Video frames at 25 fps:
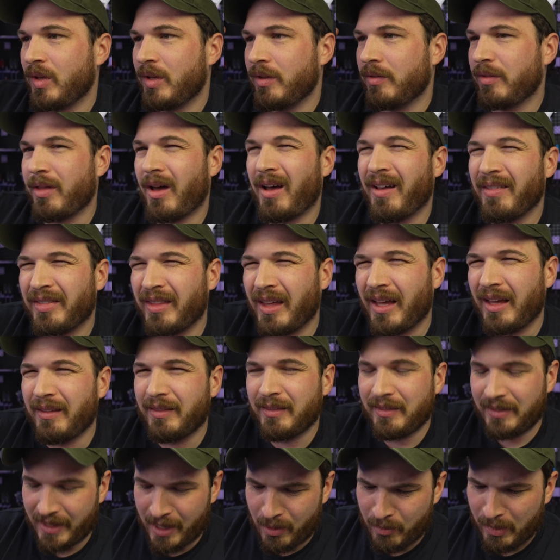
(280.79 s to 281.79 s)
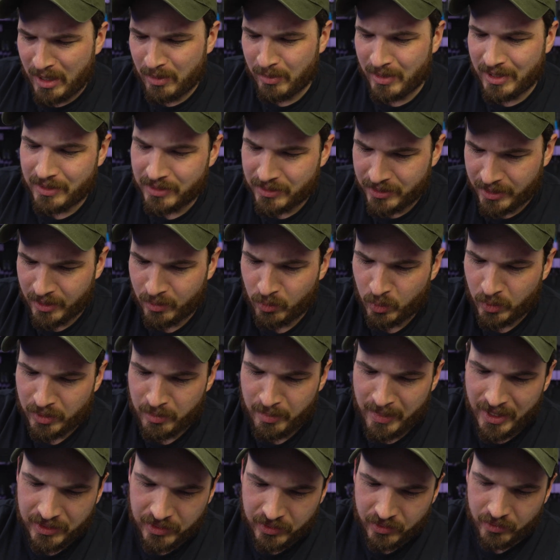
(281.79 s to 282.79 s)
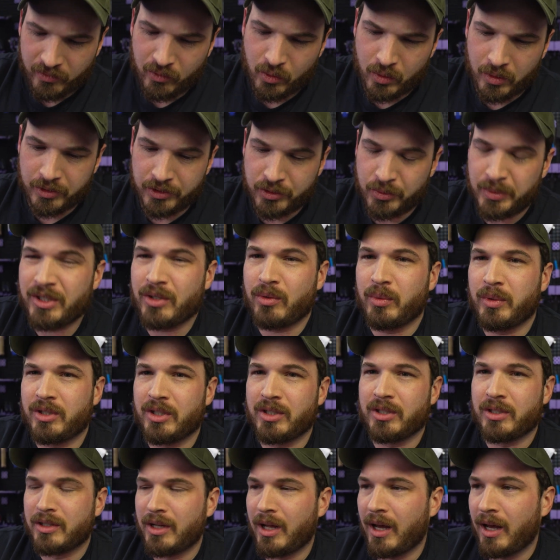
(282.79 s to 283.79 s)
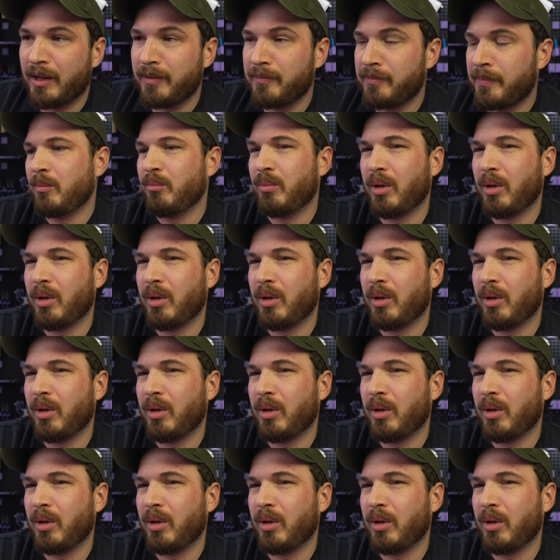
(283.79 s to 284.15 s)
thought that that might be the same with the Master Forge, which it's not.